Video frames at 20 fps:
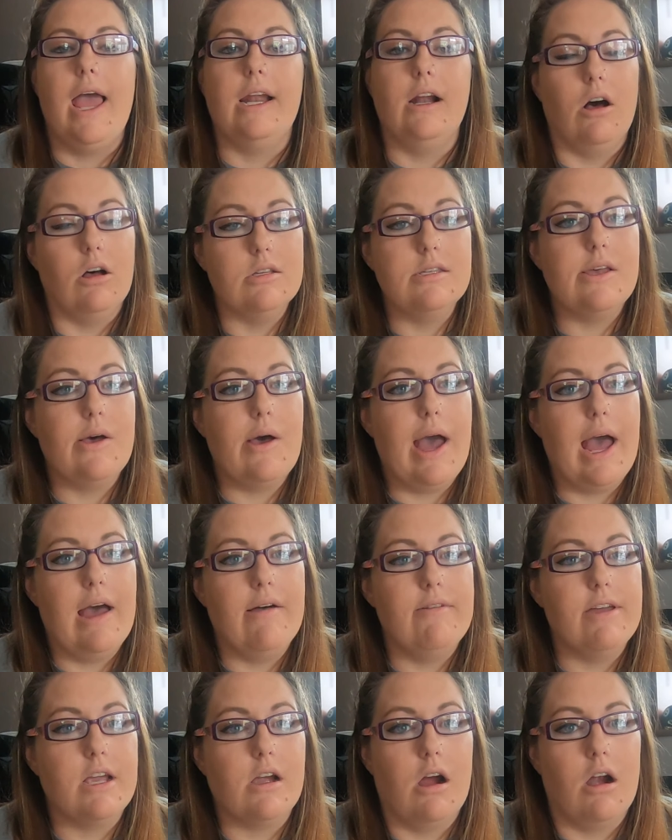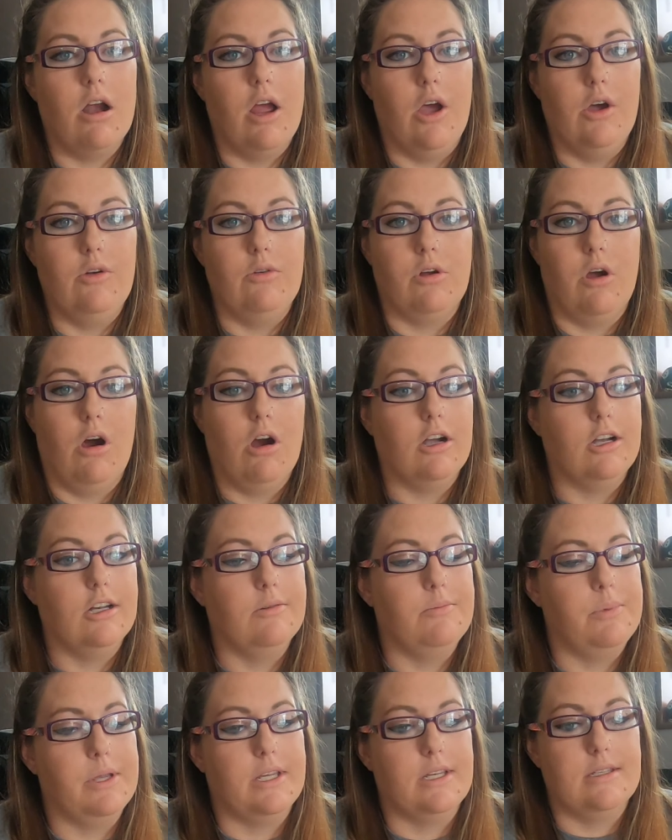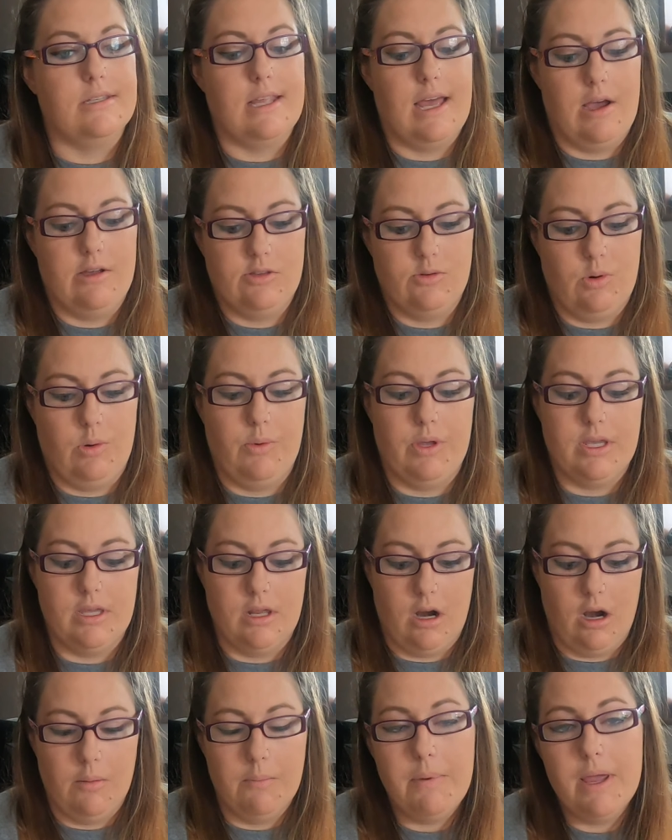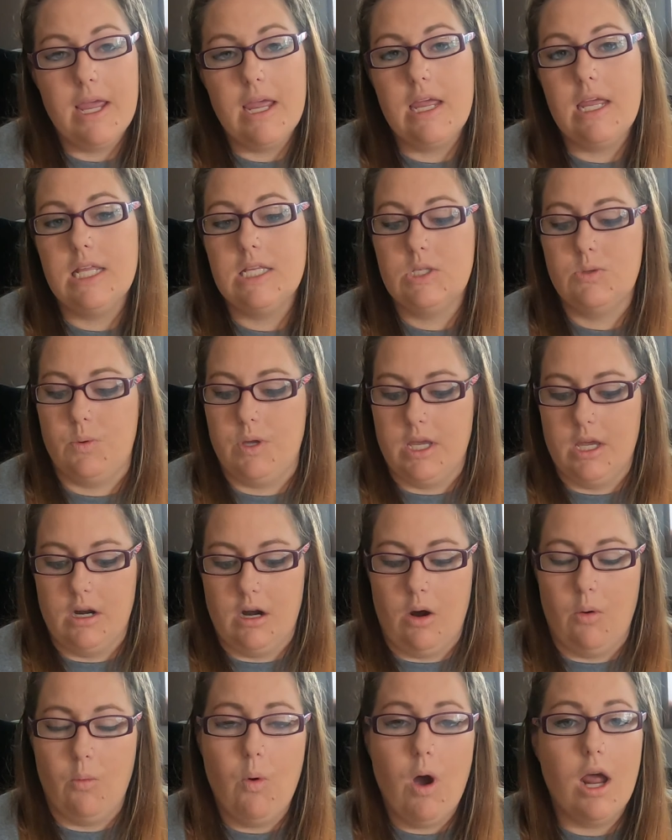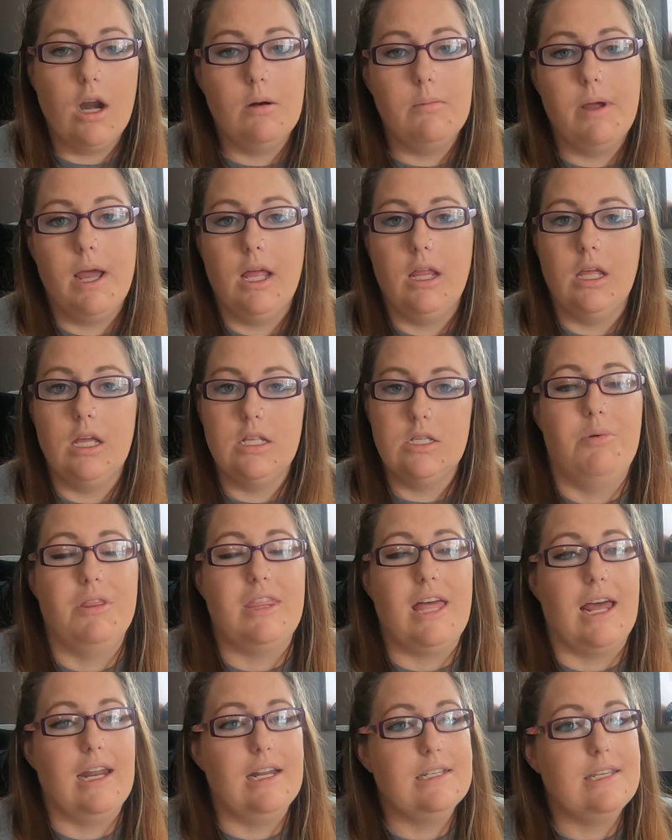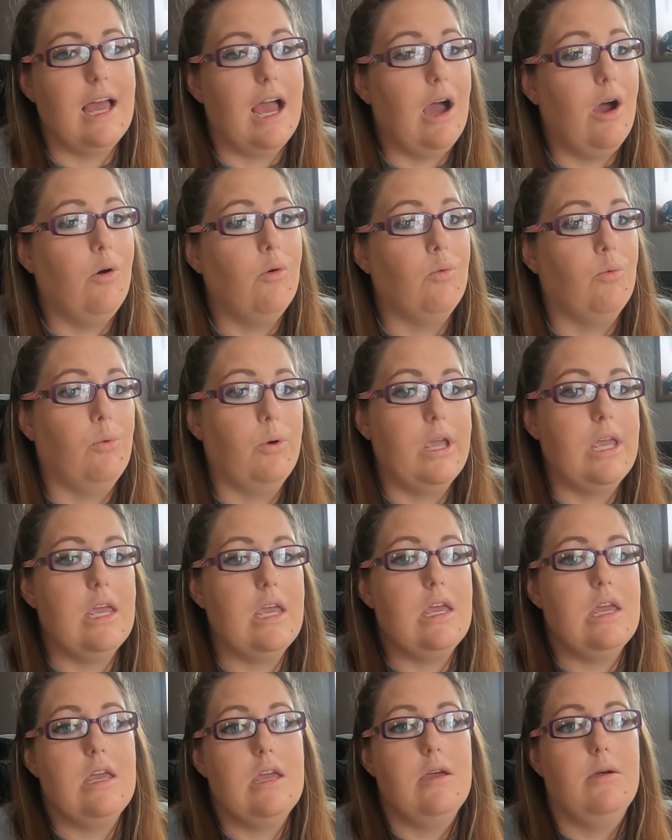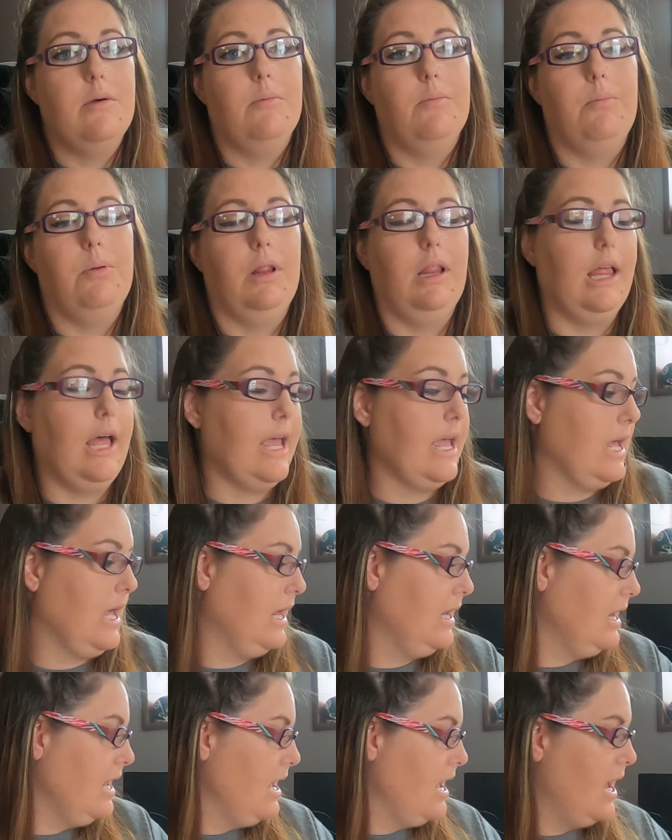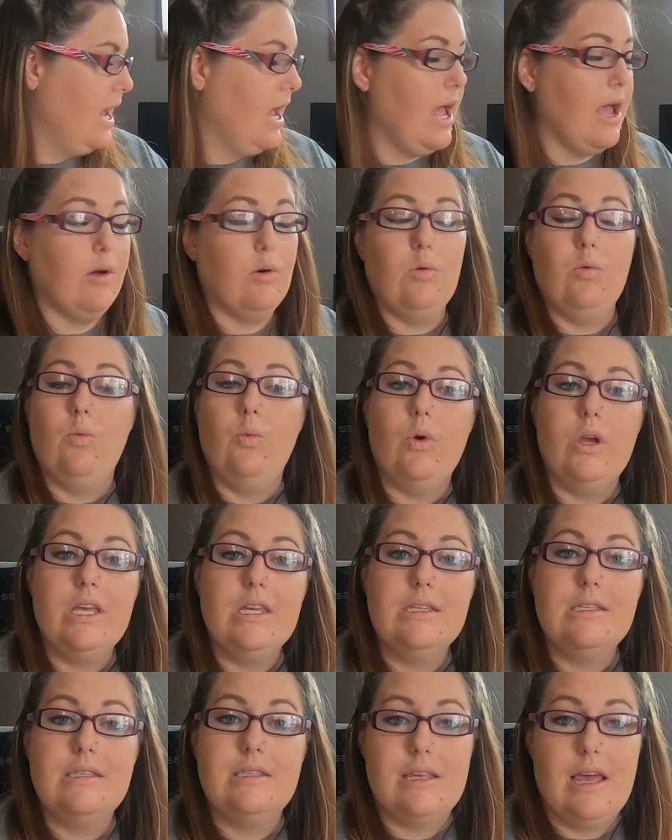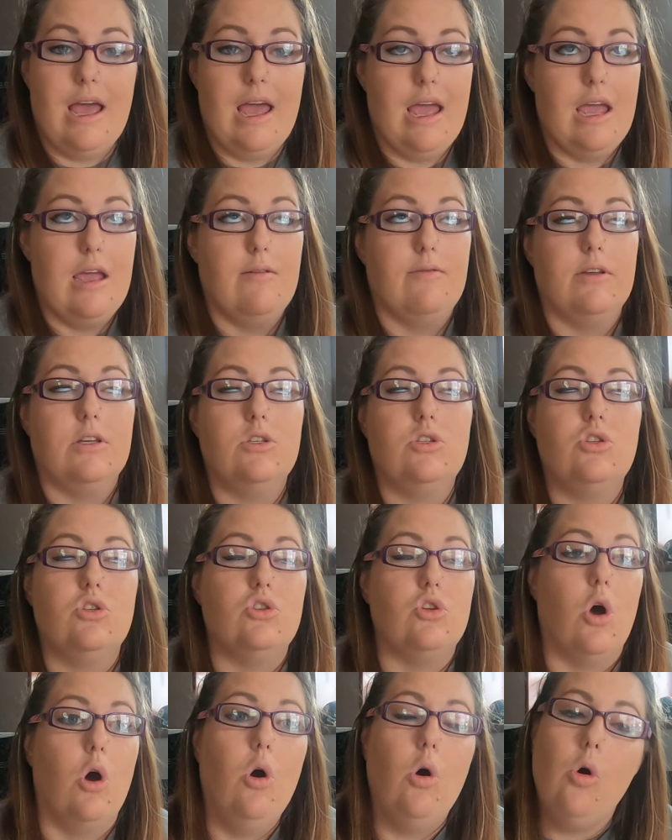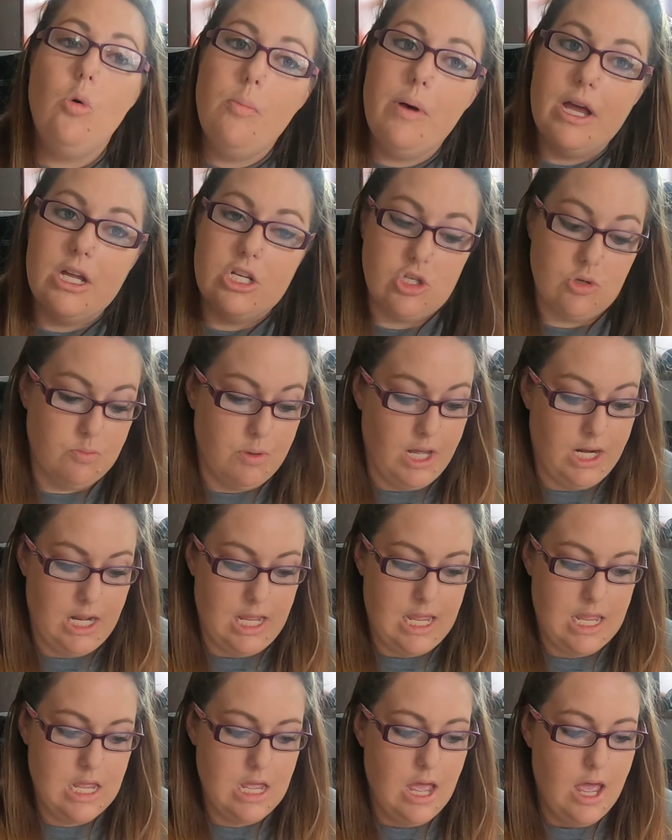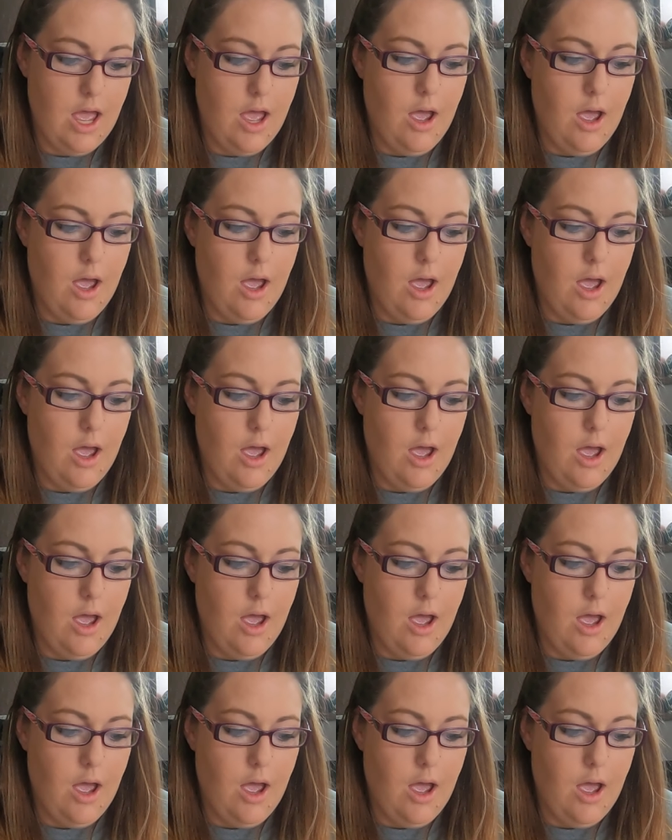and also having our own garden, because that's where we get our beans, we get our watermelon. But that is how we plan, and we save so much money.